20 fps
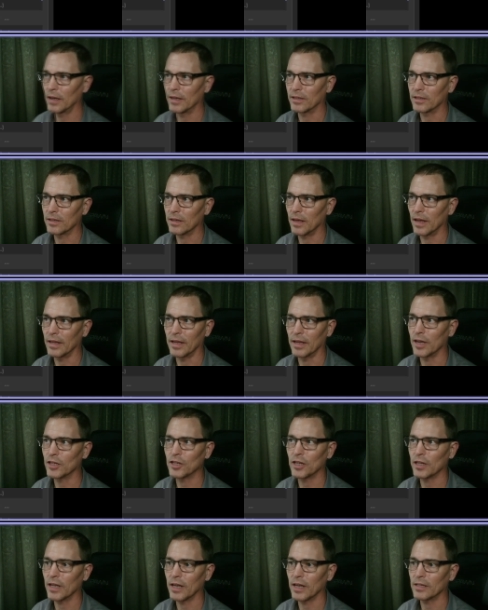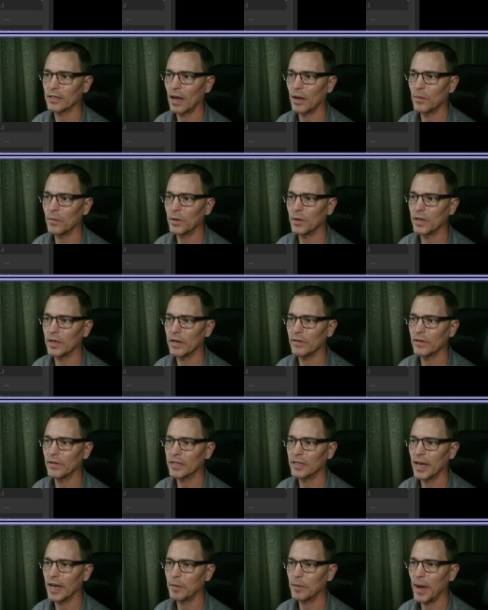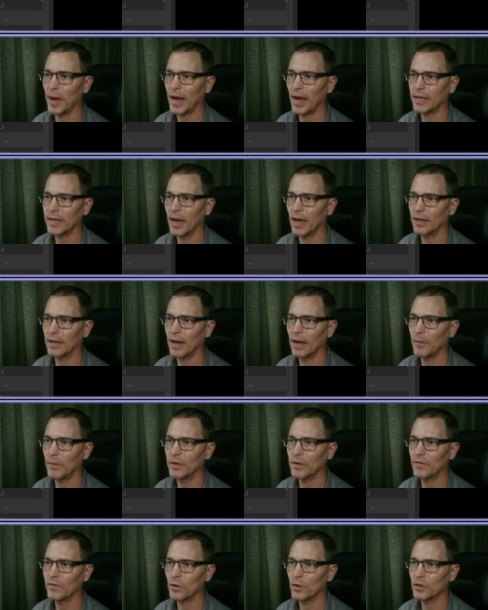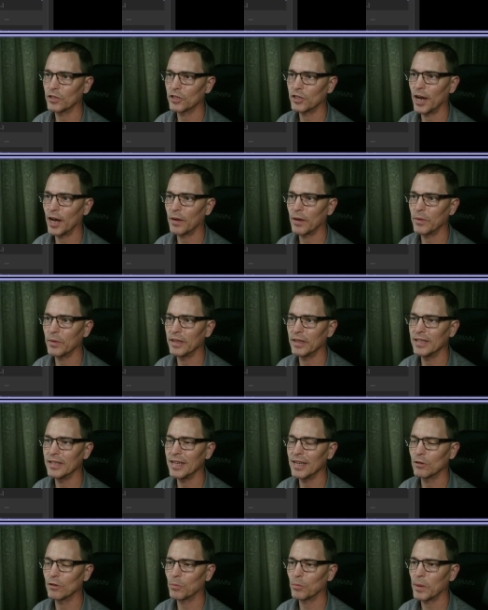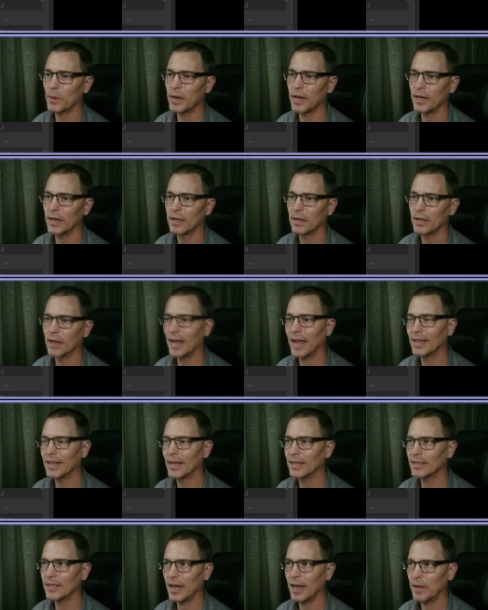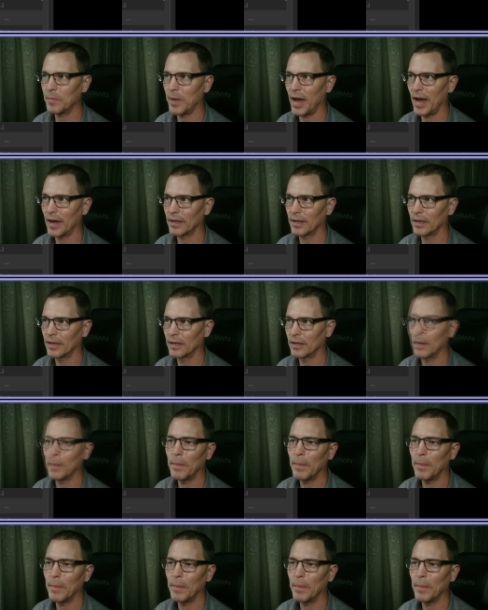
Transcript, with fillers: And, and the engine thinks I wouldn't even take back yet. I would first check with D3 and then take back.